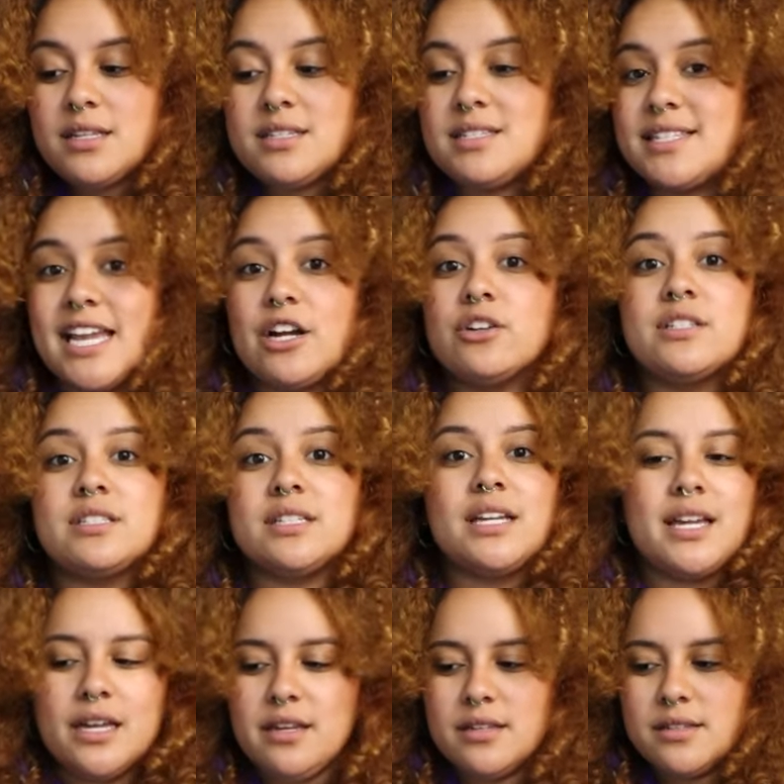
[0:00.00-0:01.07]

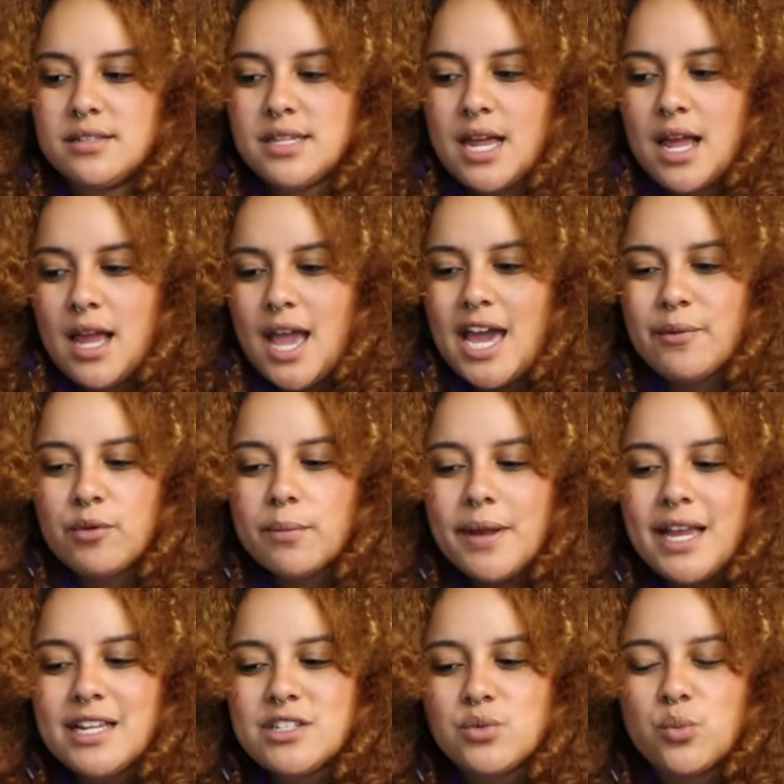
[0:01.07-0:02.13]
scarcely is, and
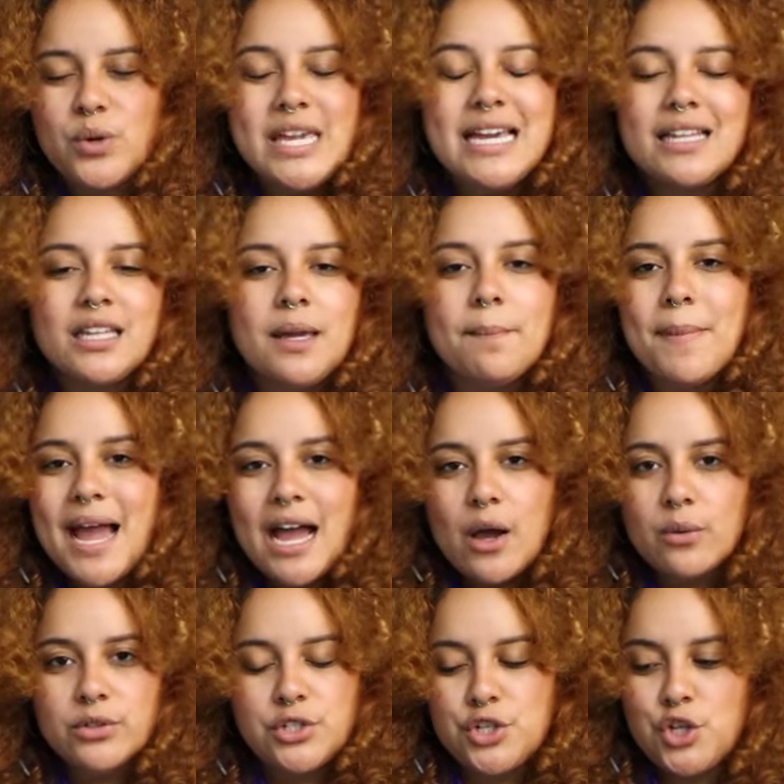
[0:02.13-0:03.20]
remains weakly
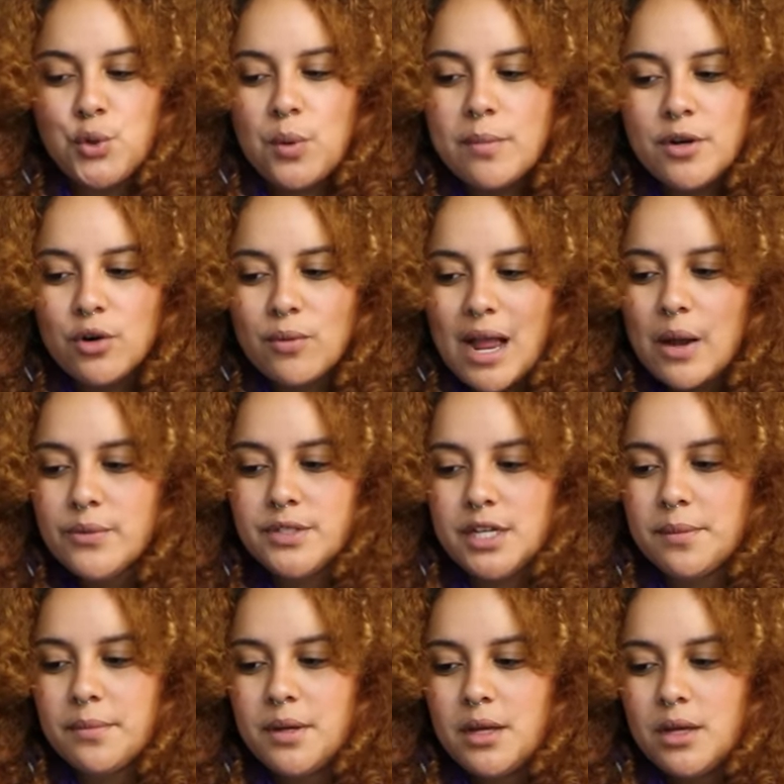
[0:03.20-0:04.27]
bound to the women around
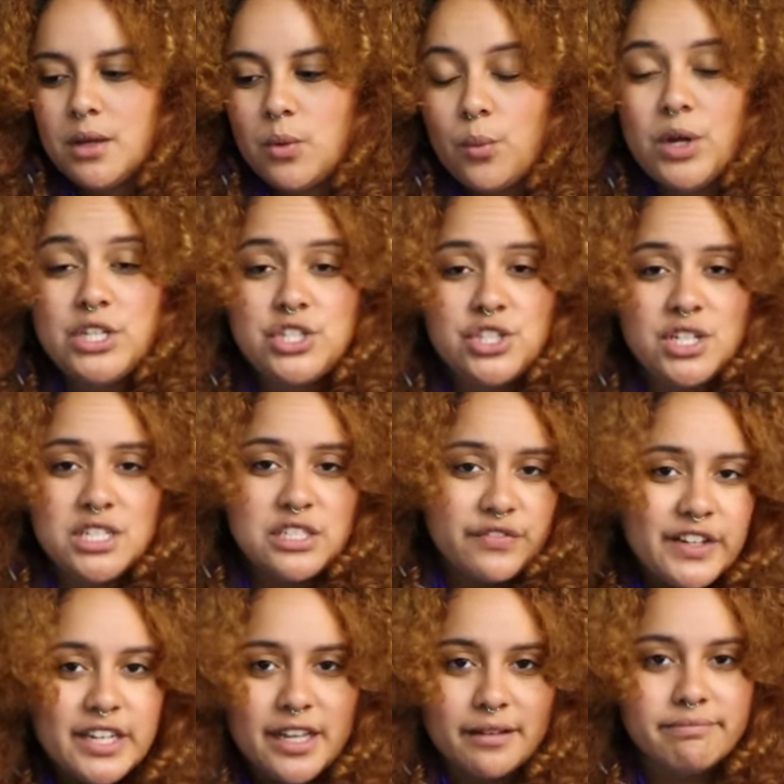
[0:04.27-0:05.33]
him, which is
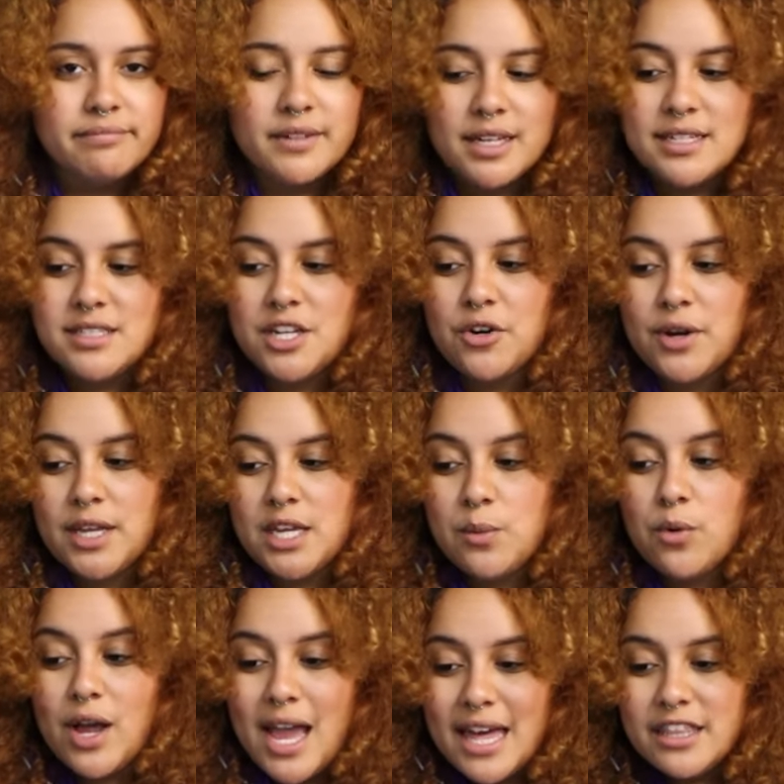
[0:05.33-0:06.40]
fitting, considering he
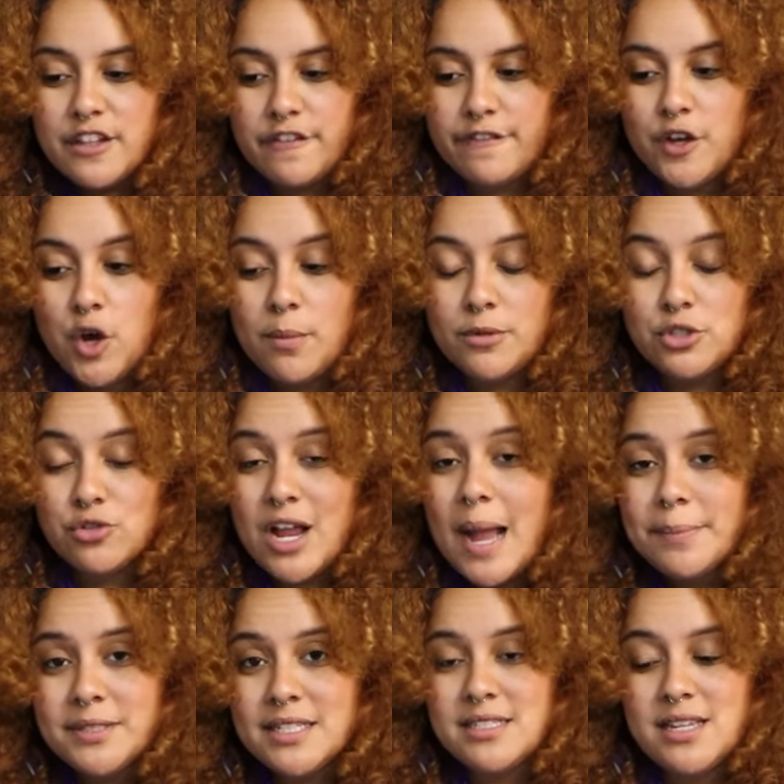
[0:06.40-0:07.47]
will end the film
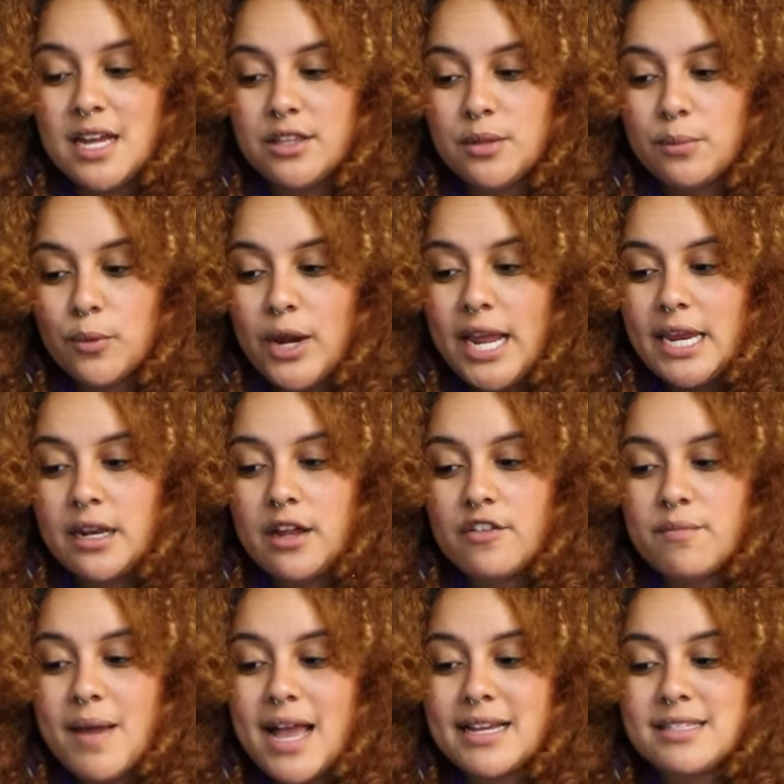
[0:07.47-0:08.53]
trapped inside the brain
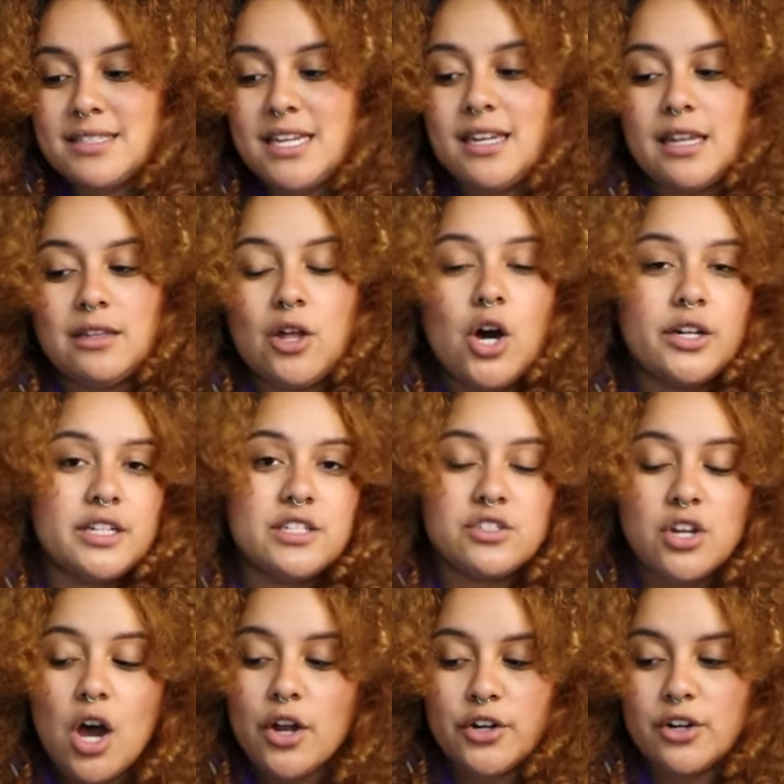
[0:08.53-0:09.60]
of Maxine and Lottie's
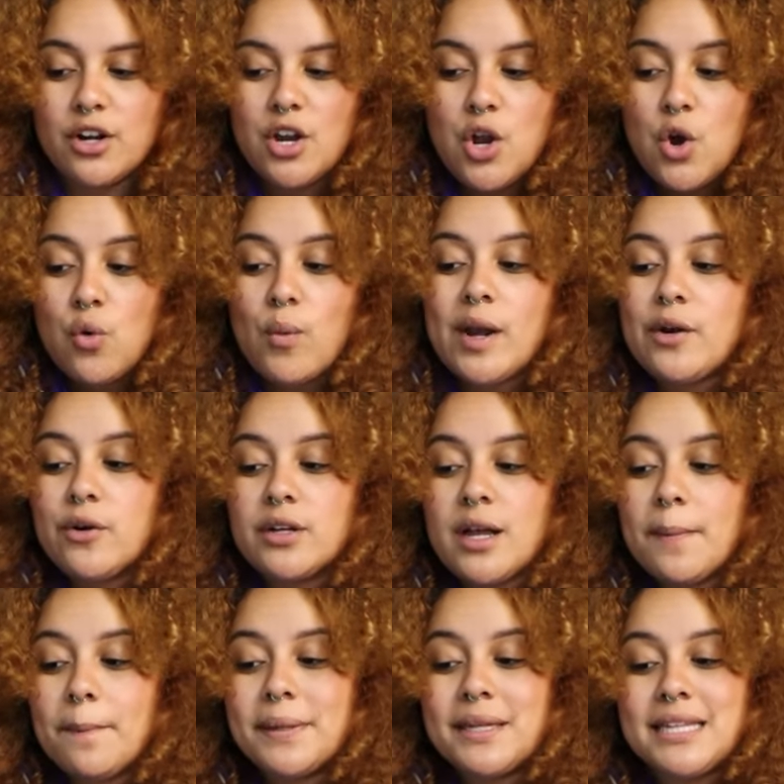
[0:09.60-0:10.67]
daughter, rendered
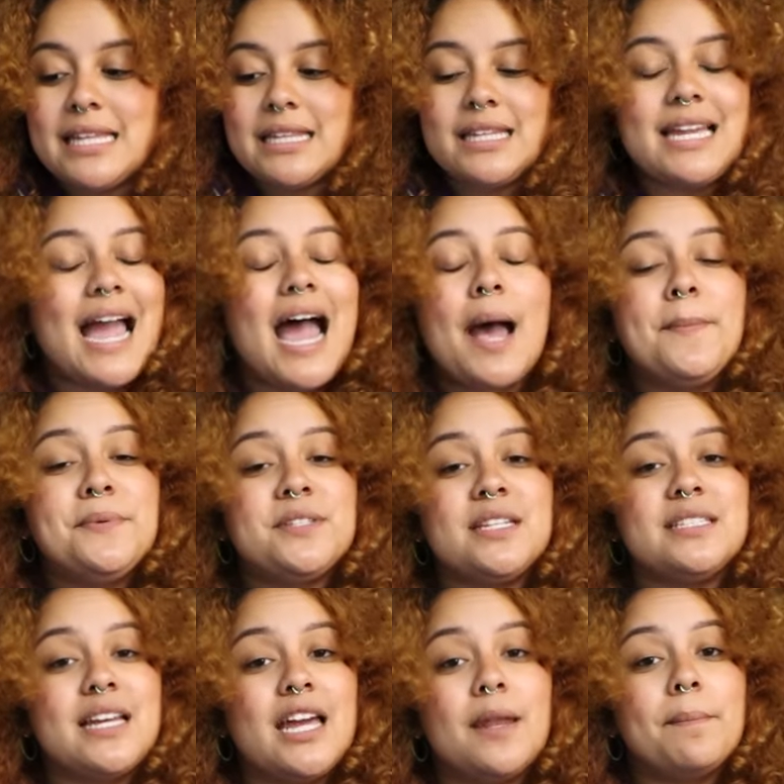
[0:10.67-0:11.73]
completely
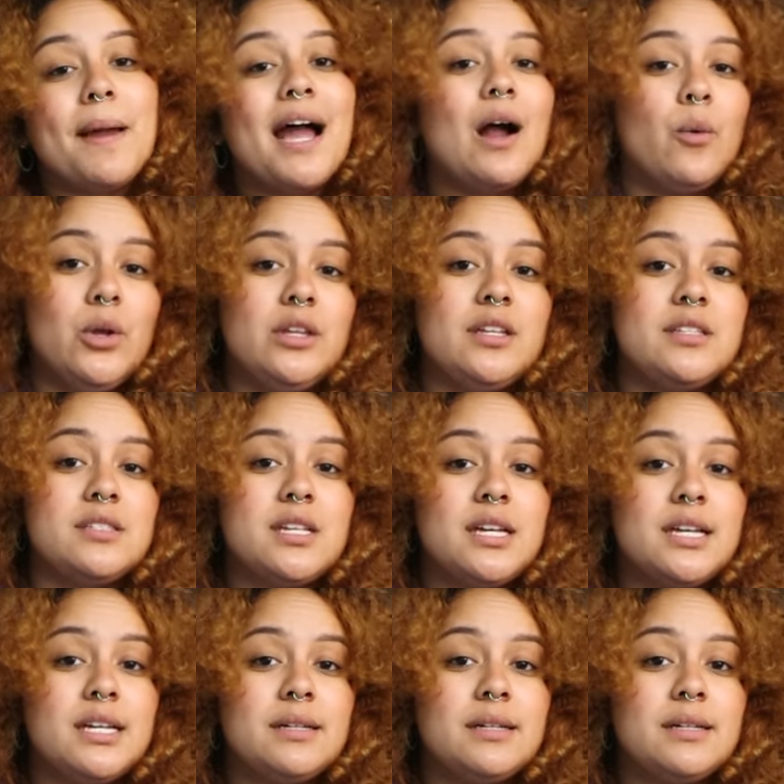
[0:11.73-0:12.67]
absent and powerless.